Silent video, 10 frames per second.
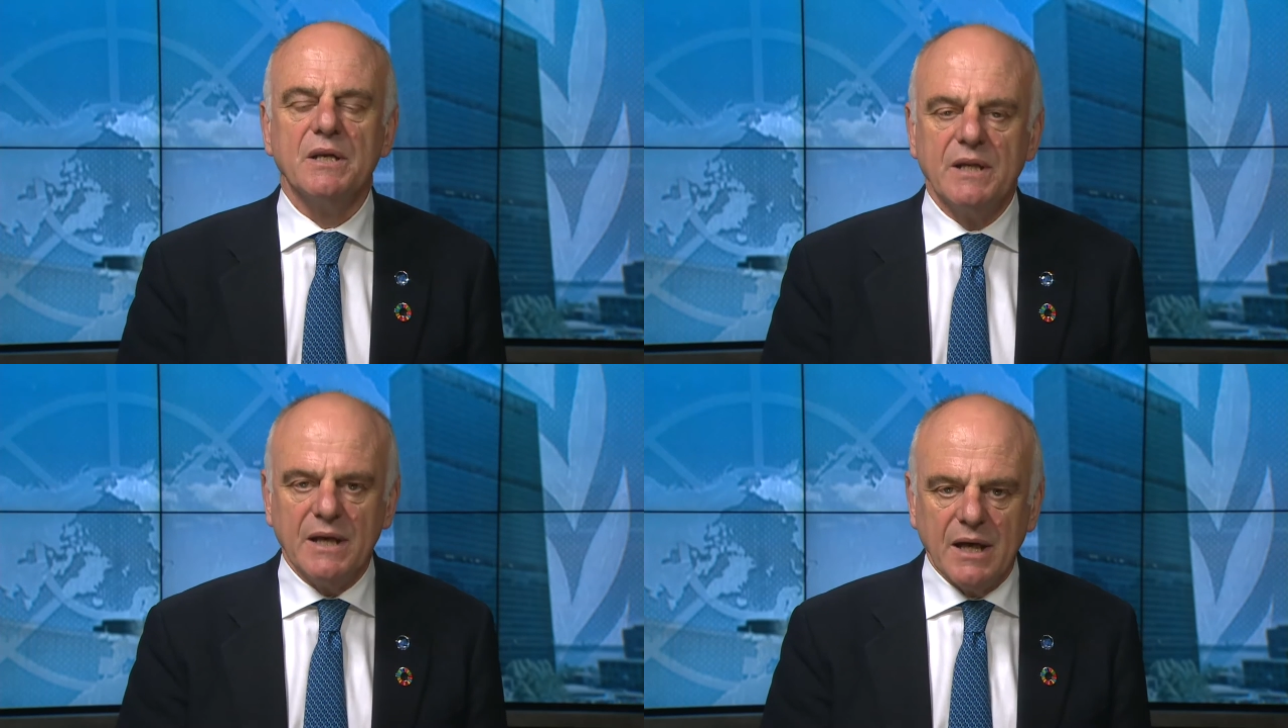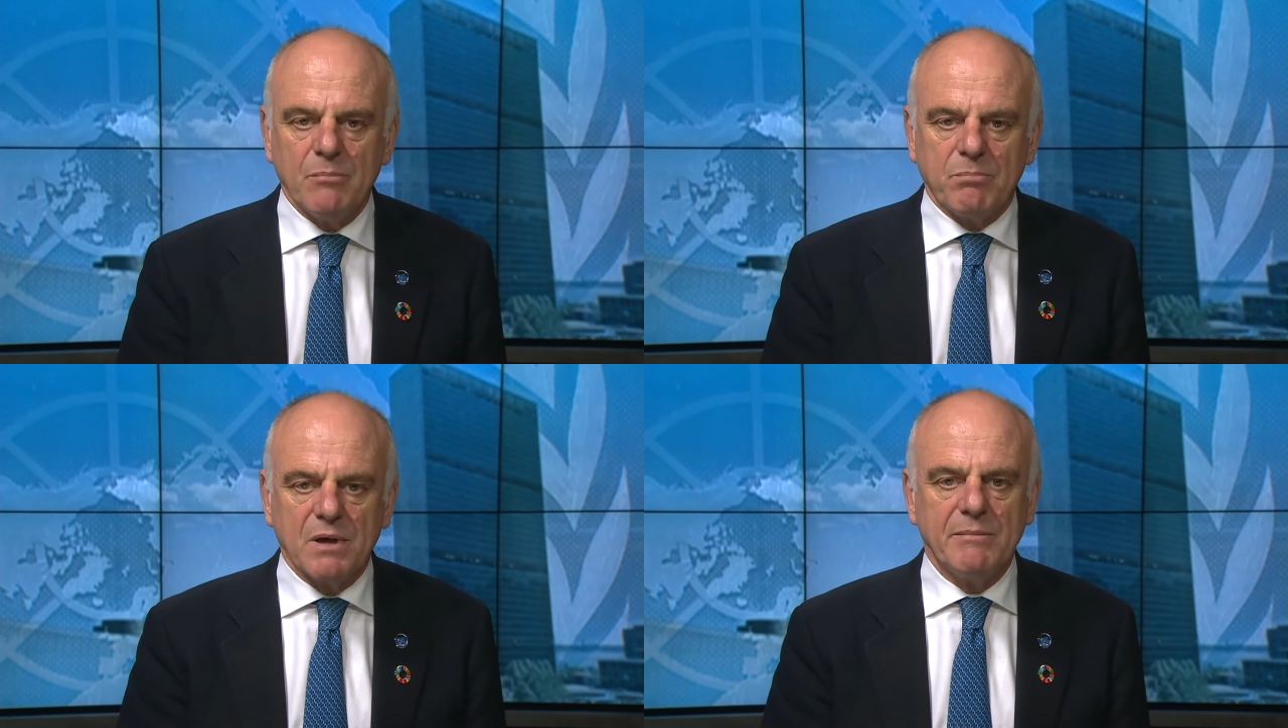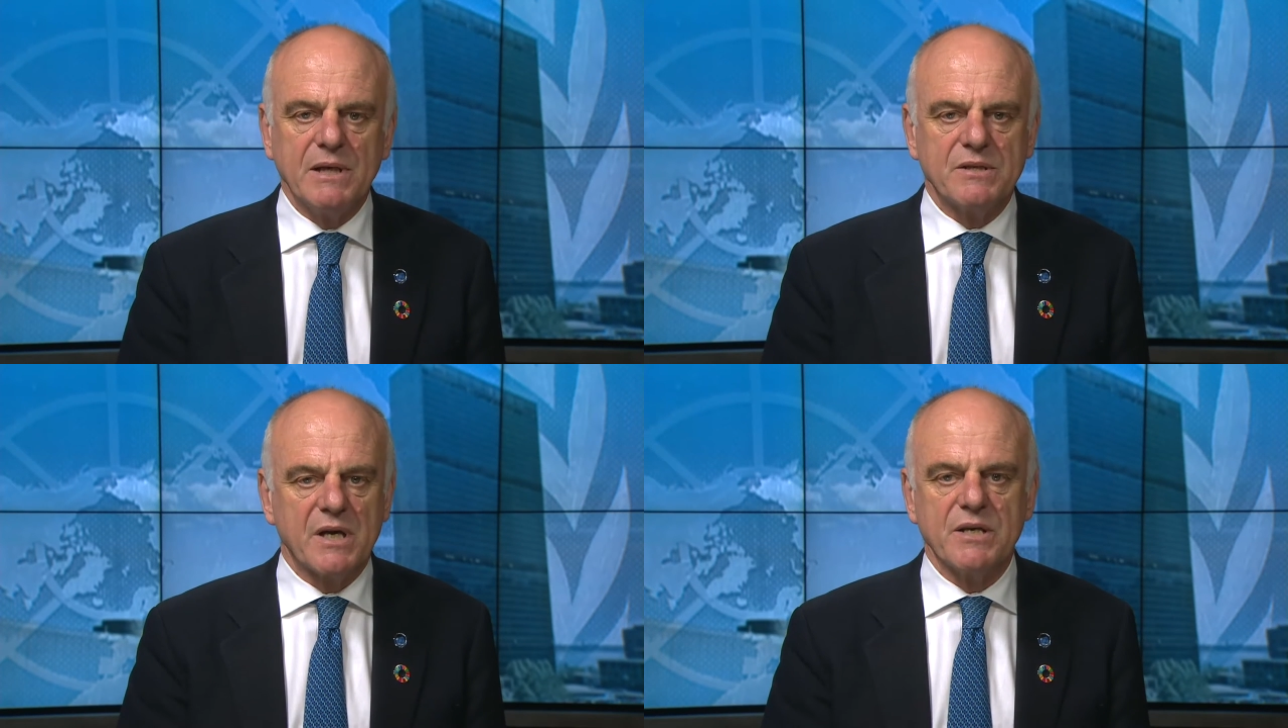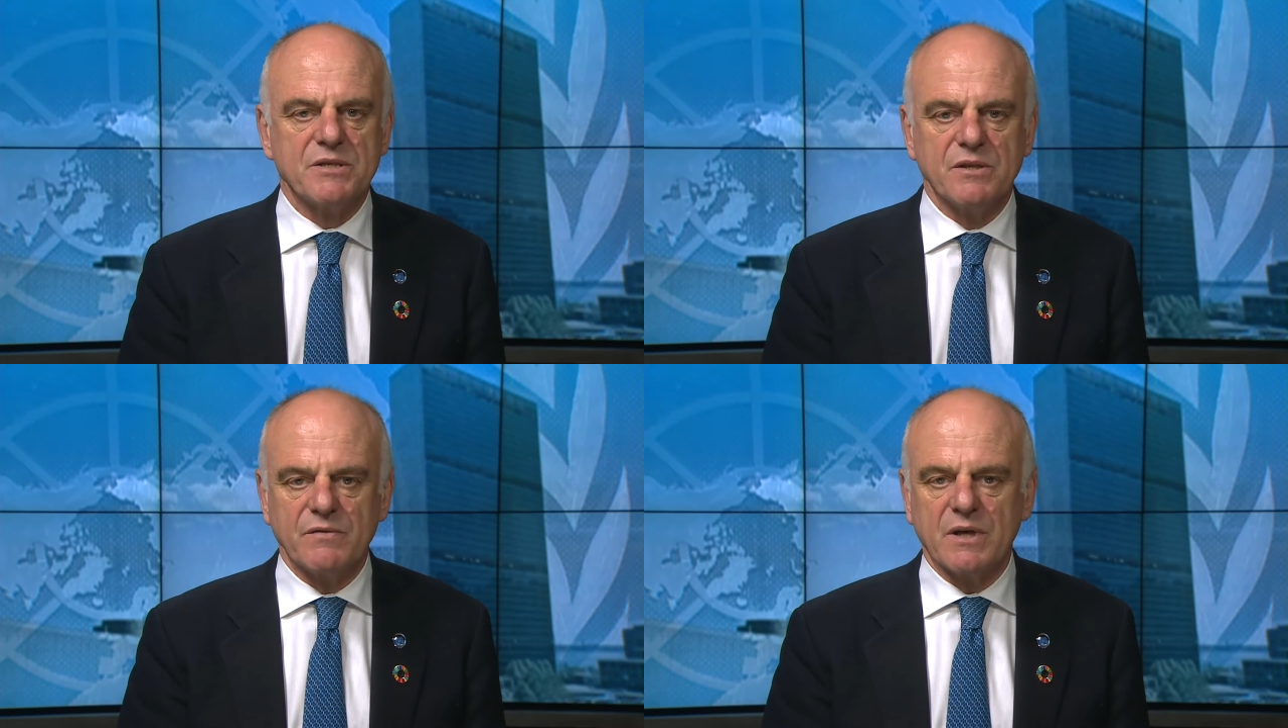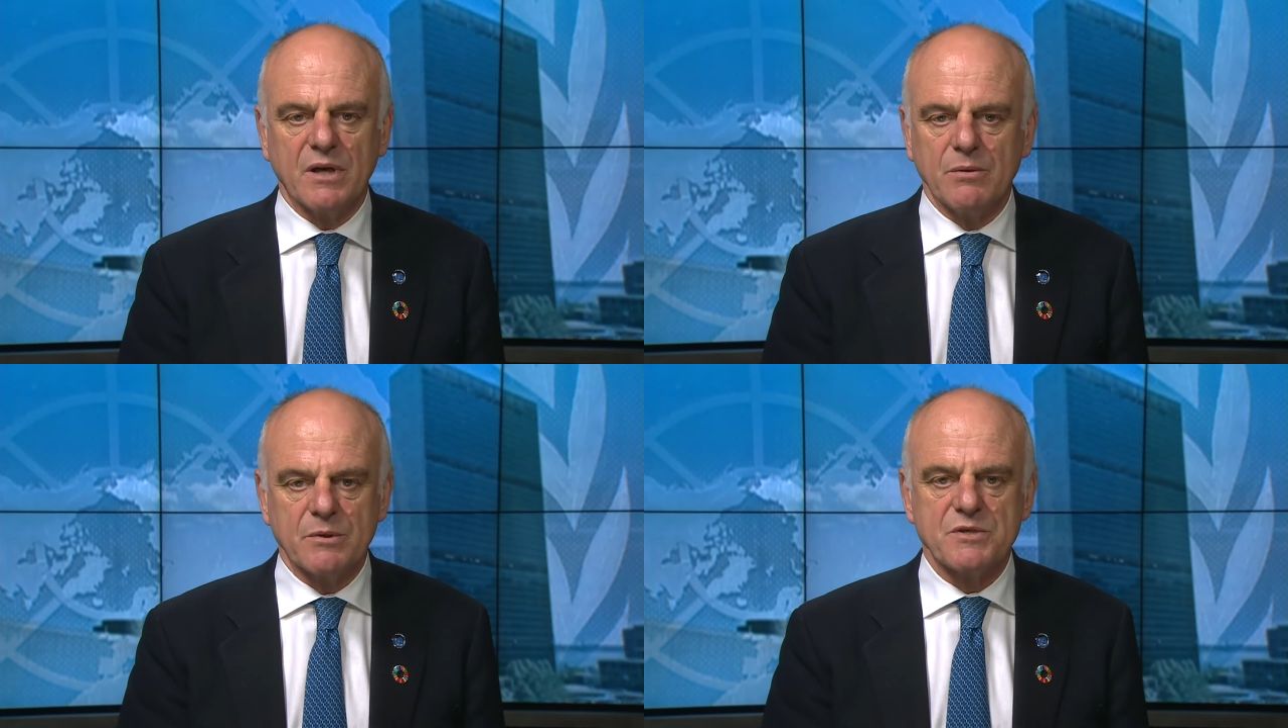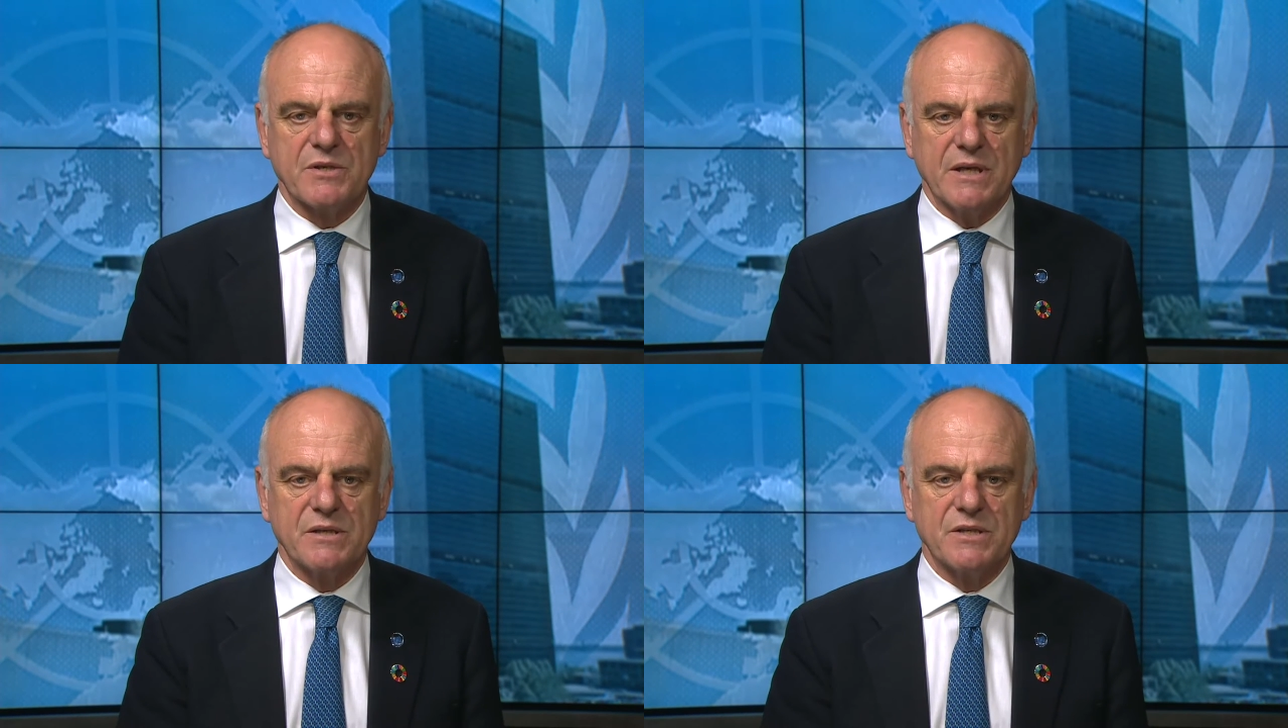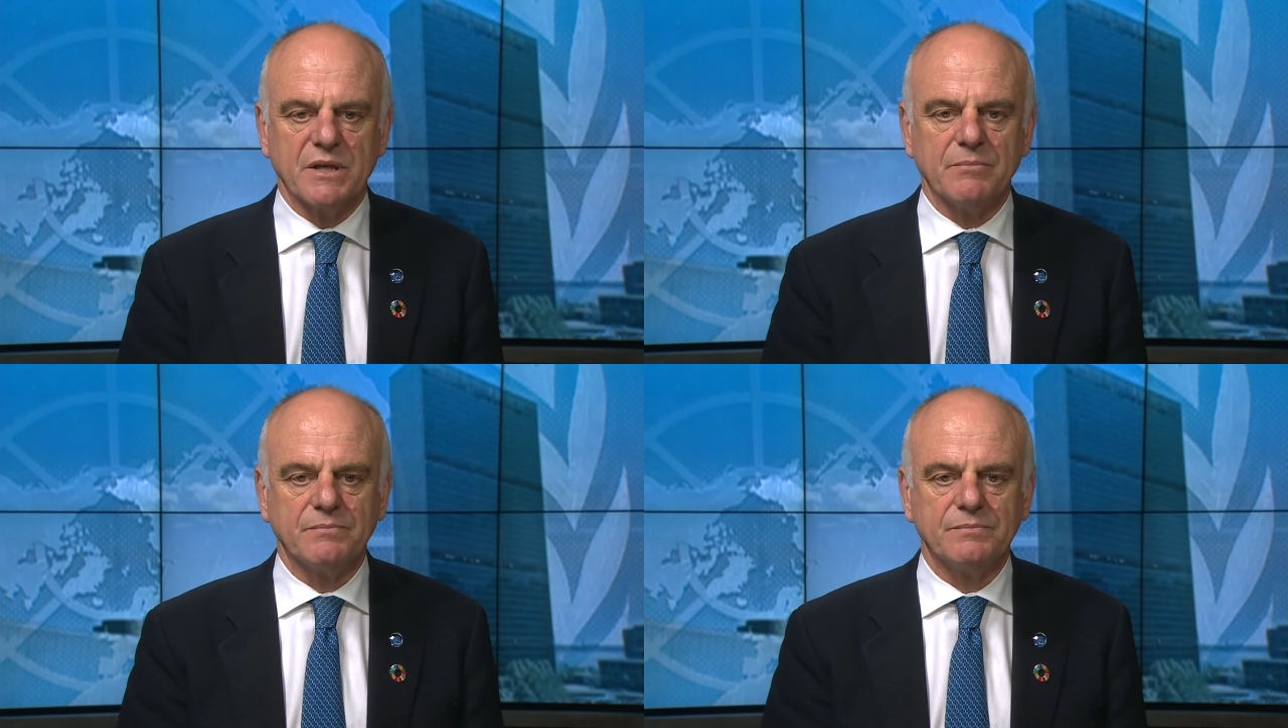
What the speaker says: the implementation of the global strategy.